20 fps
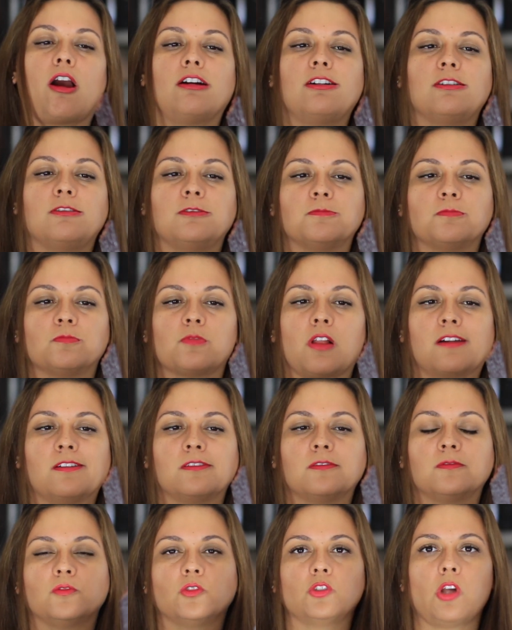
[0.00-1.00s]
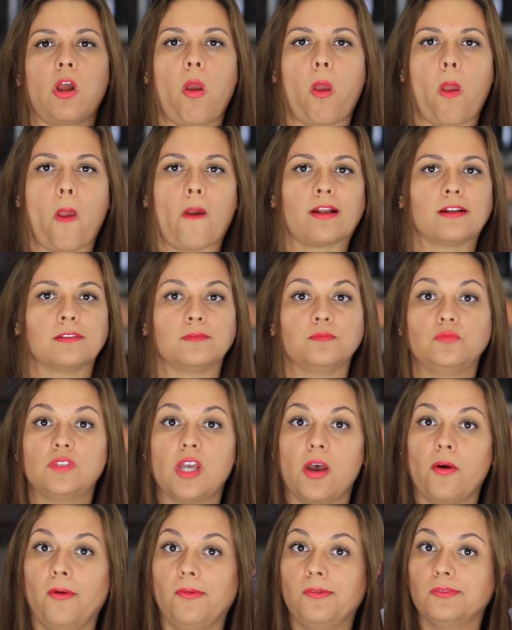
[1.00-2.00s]
Oh, oh,
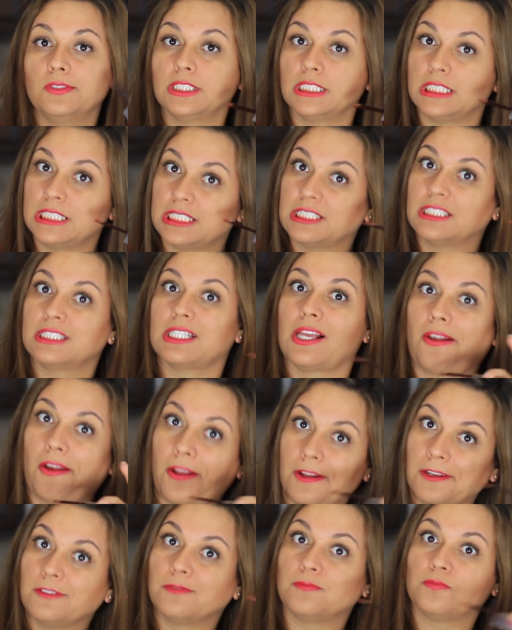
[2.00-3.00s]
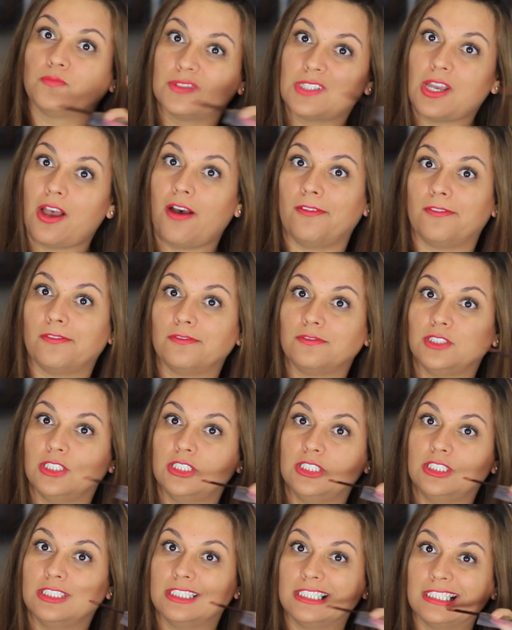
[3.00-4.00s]
that one wasn't as like tough.
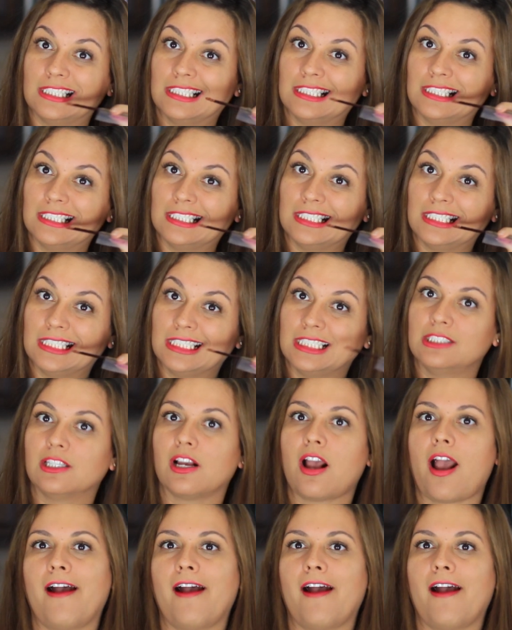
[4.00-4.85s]
Mm.